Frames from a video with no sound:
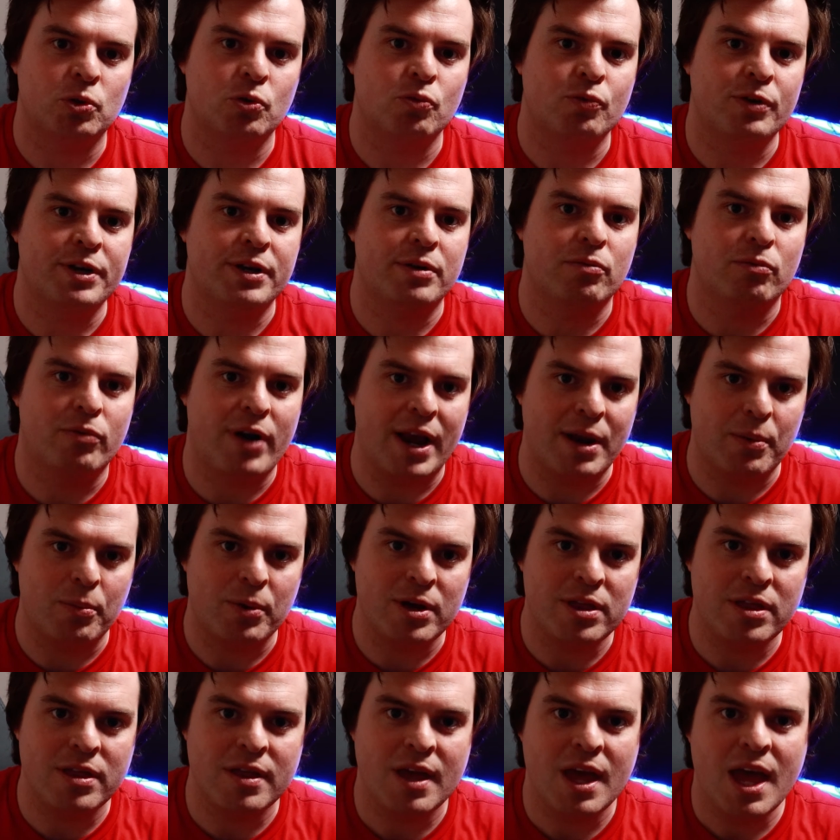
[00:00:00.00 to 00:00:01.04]
to read and write
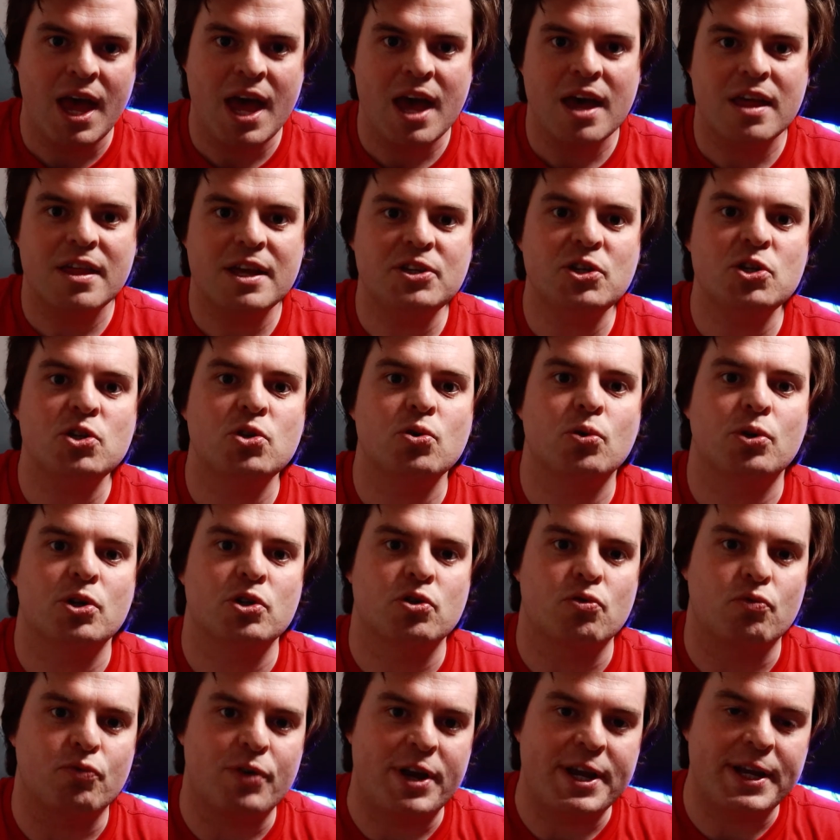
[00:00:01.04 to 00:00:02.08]
with. This is known
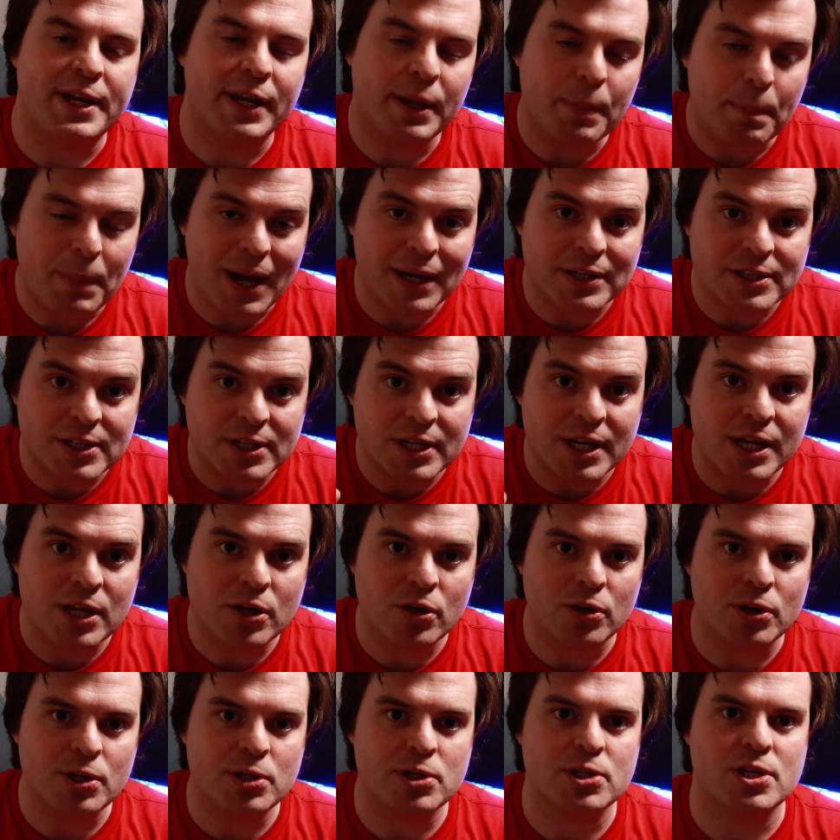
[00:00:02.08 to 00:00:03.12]
as read capacity
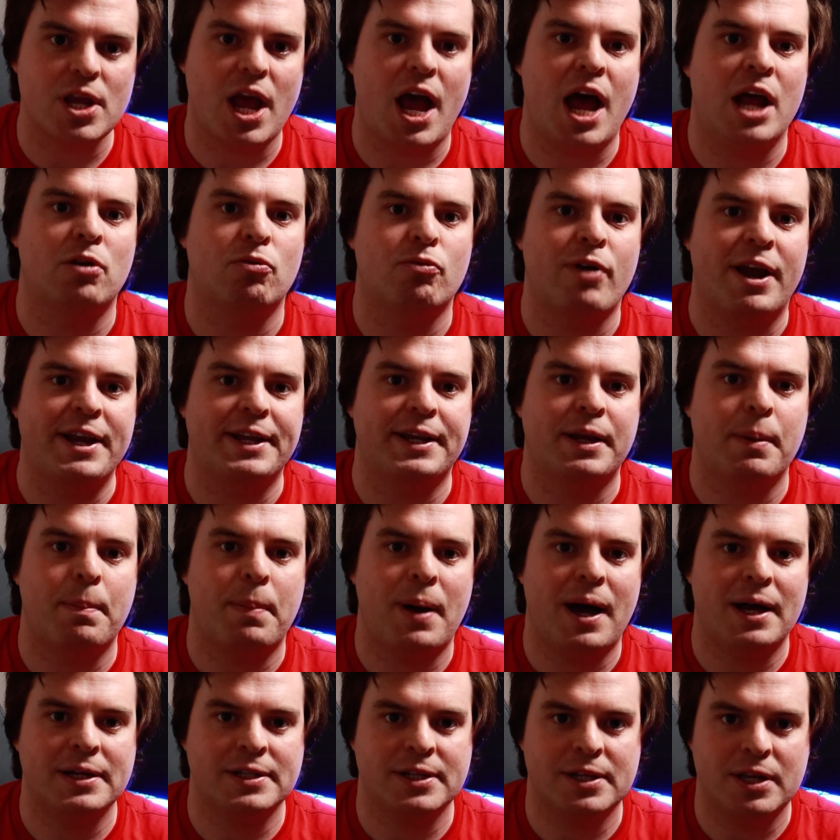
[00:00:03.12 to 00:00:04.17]
units and write
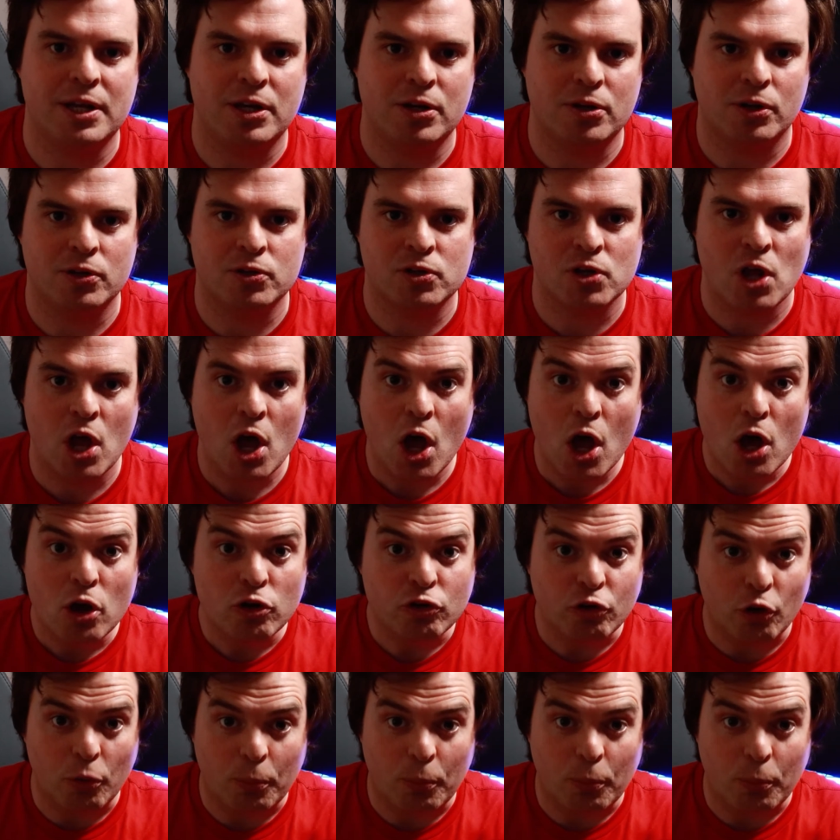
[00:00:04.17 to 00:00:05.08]
capacity units. So